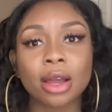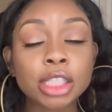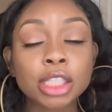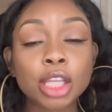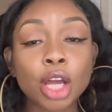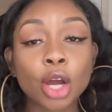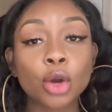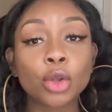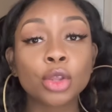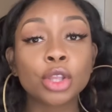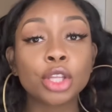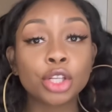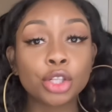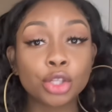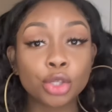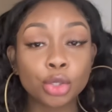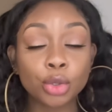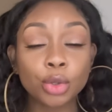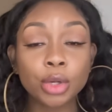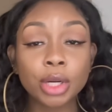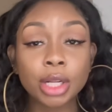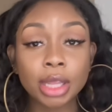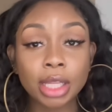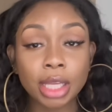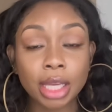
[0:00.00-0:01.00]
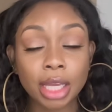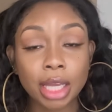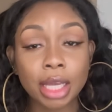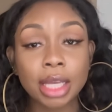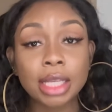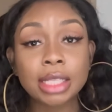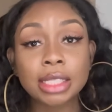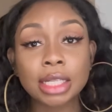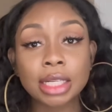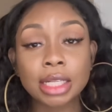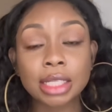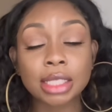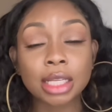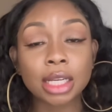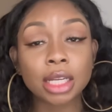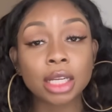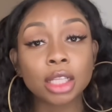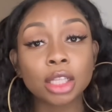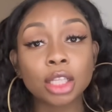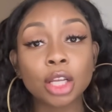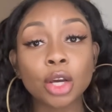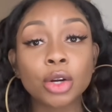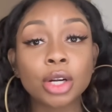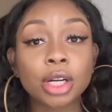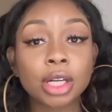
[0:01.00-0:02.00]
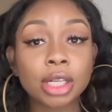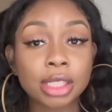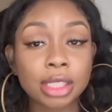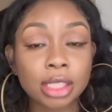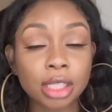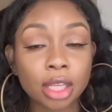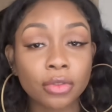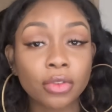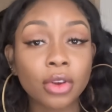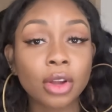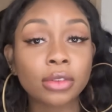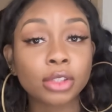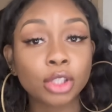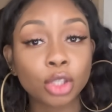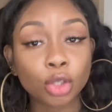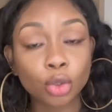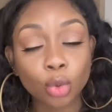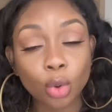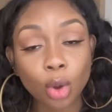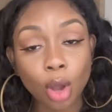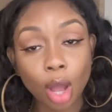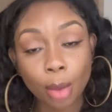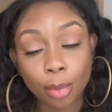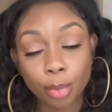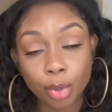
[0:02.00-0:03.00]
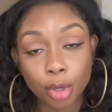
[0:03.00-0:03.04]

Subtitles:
So the dude and the cousin is unloading the stuff off the U-Haul,